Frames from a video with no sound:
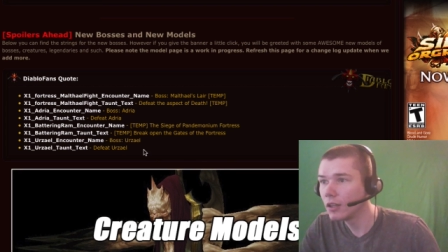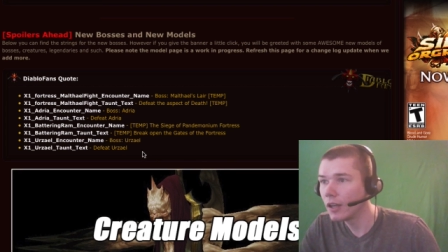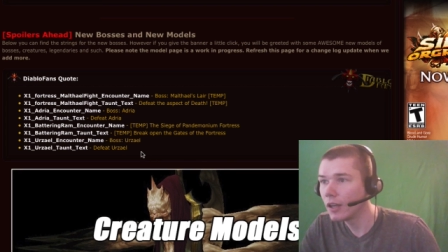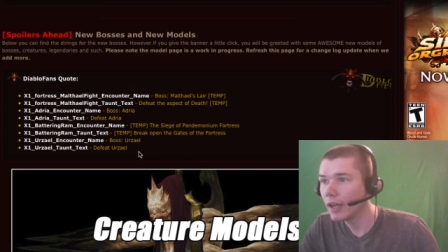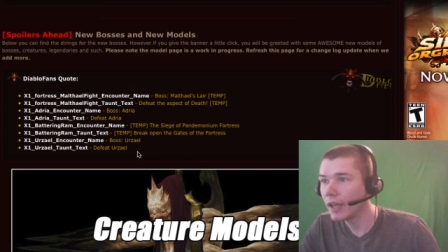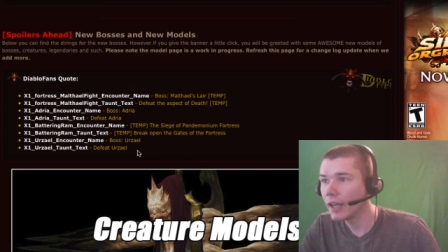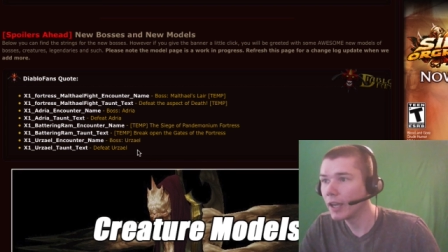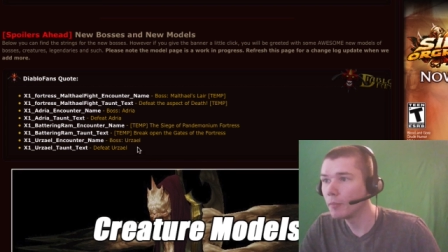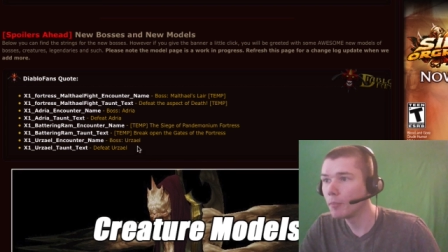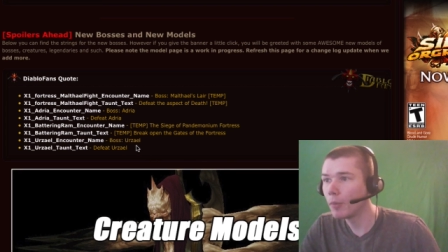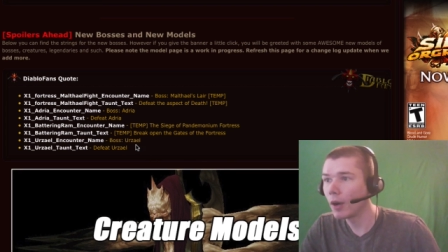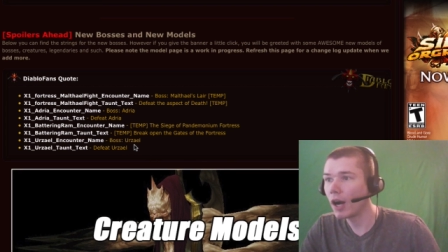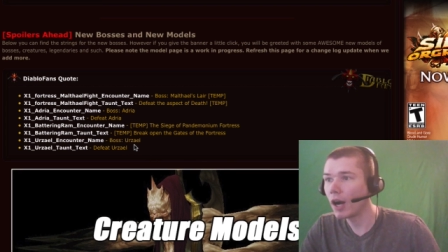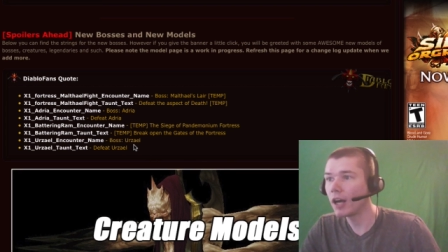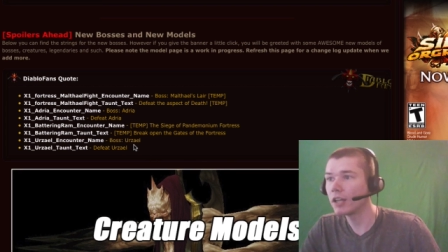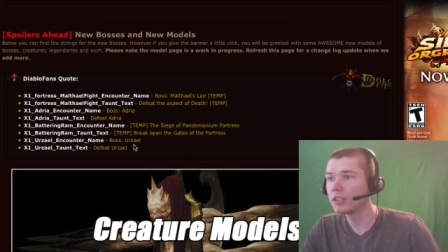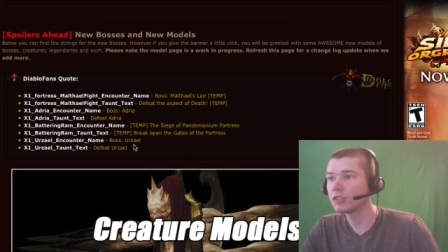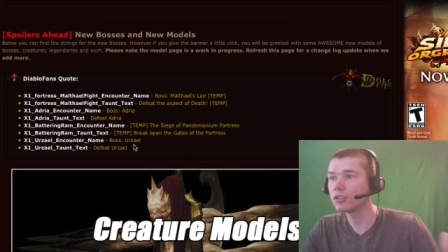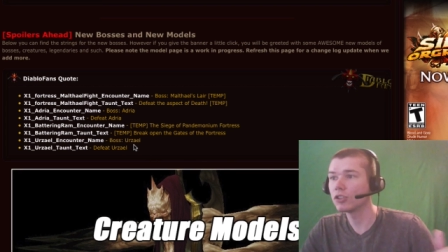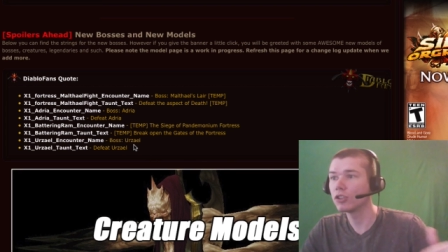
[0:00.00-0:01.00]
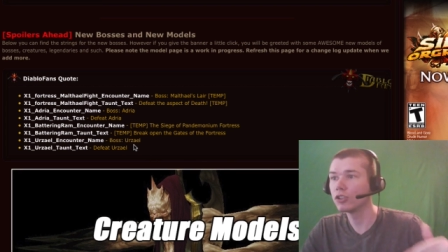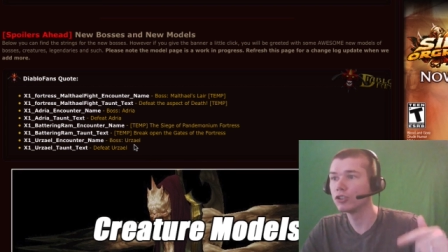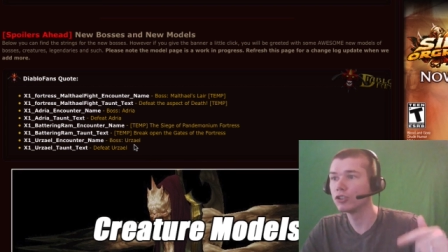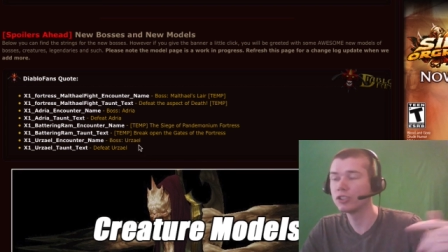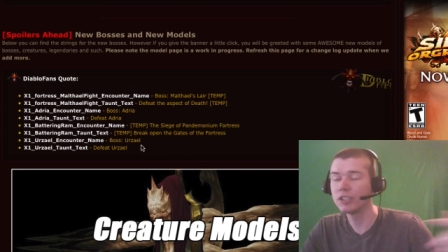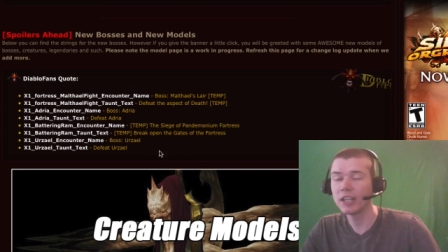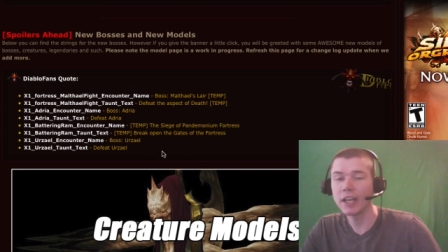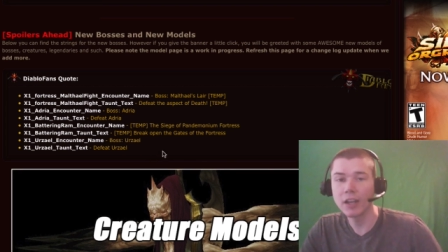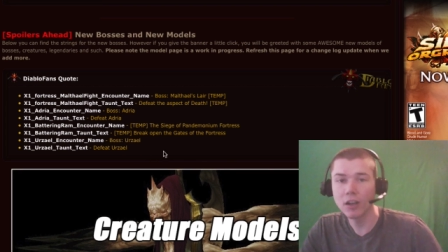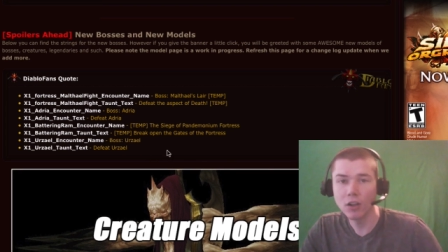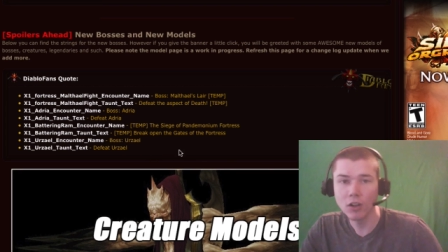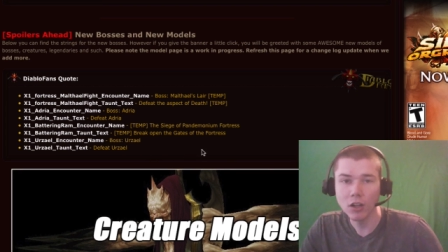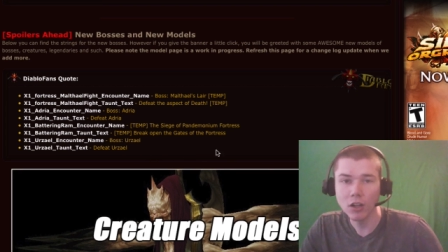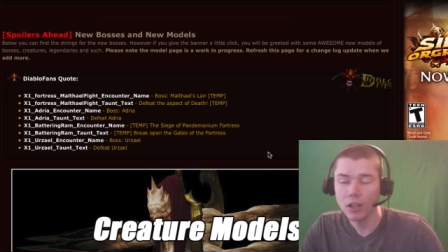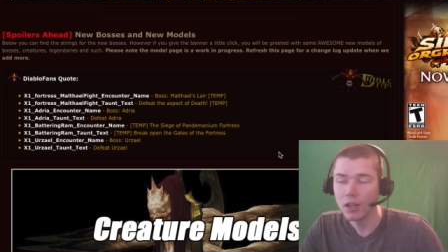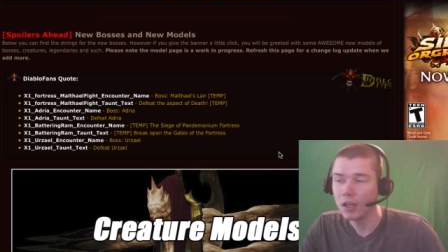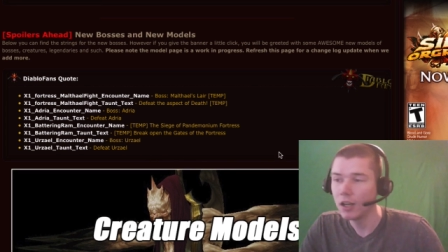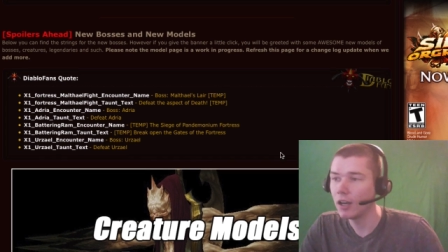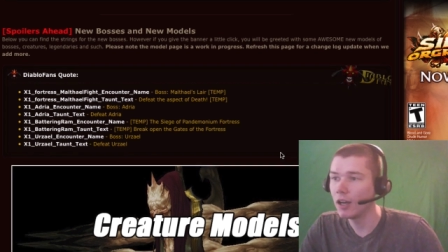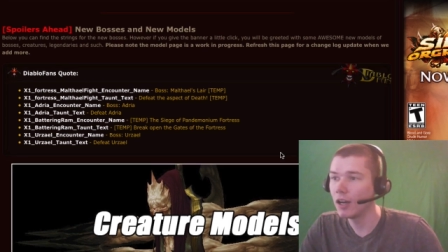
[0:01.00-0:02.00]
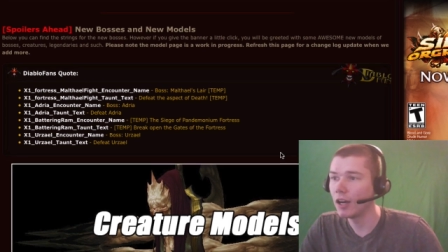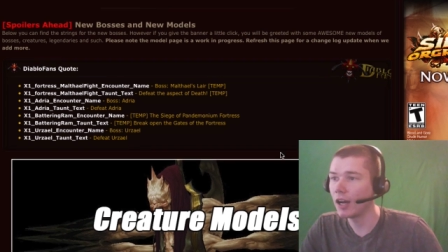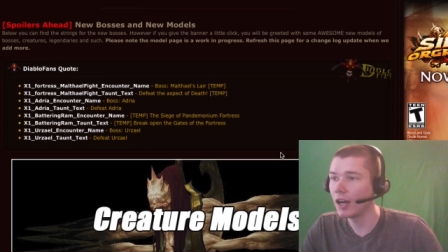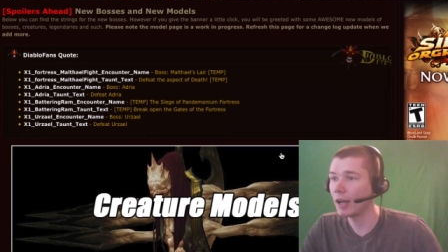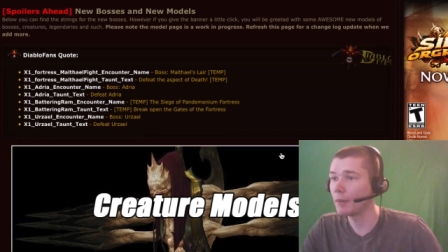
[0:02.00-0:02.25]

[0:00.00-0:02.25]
and boss urzael uh,